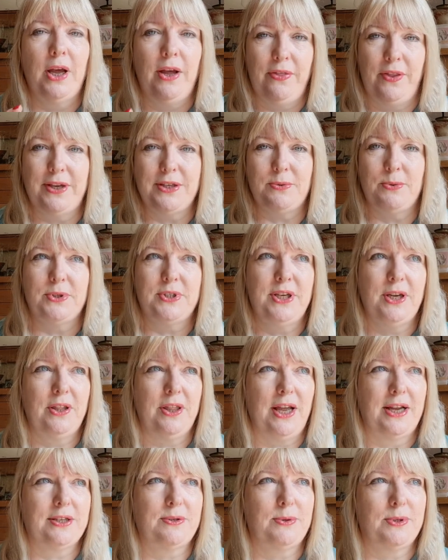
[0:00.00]
and that's
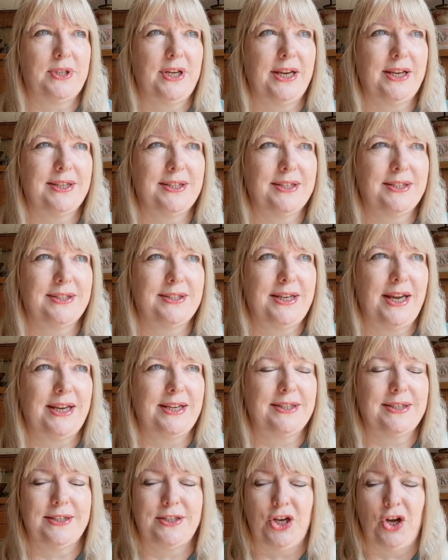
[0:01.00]
what takes
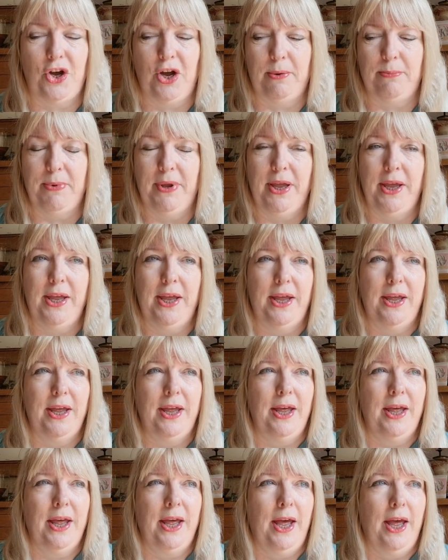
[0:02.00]
the time.
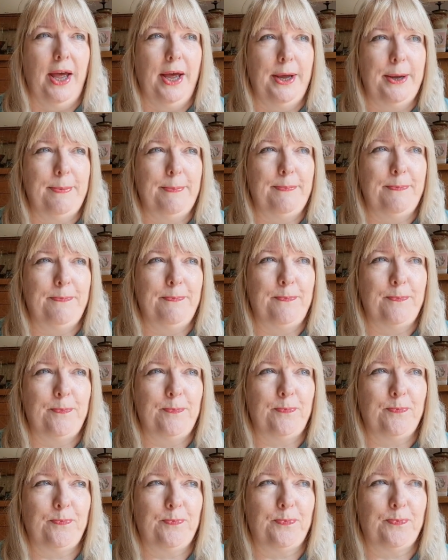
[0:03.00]

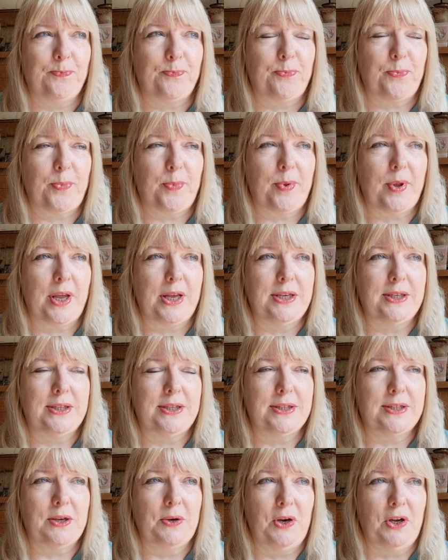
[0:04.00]

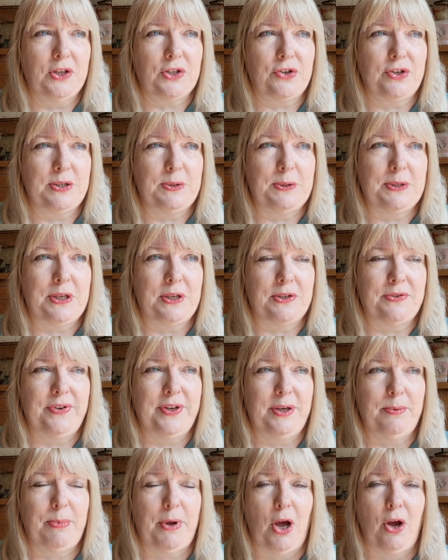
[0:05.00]
So last Christmas I was
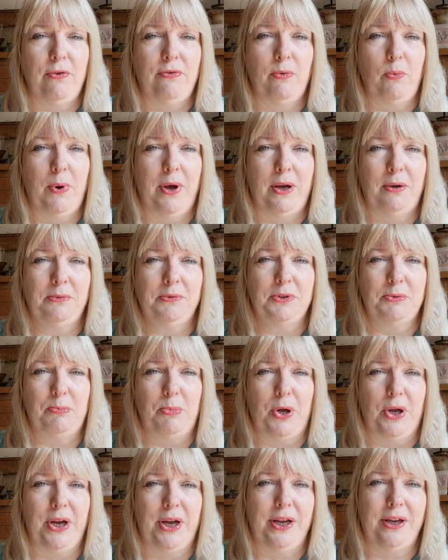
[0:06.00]
feeling a bit overwhelmed
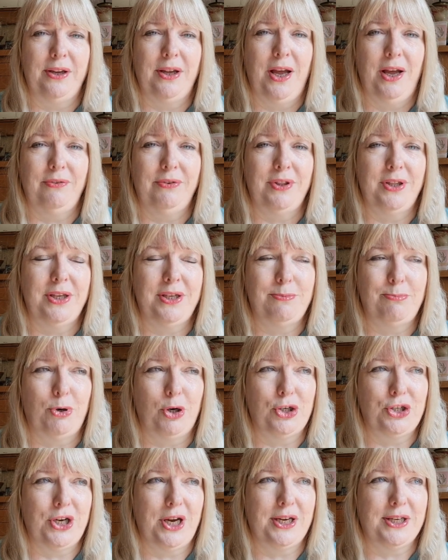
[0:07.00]
by having these
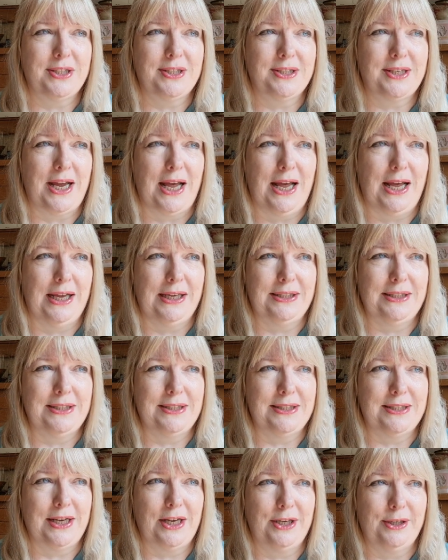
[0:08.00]
projects,
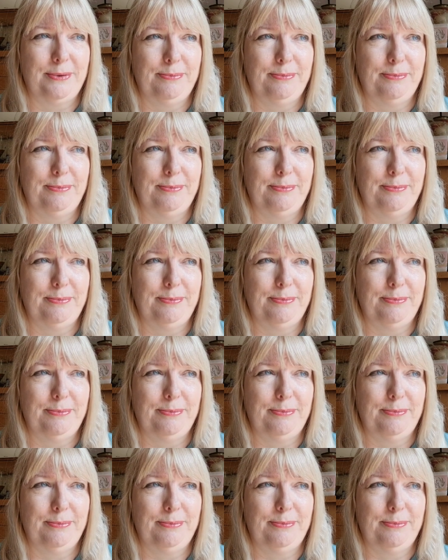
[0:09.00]
and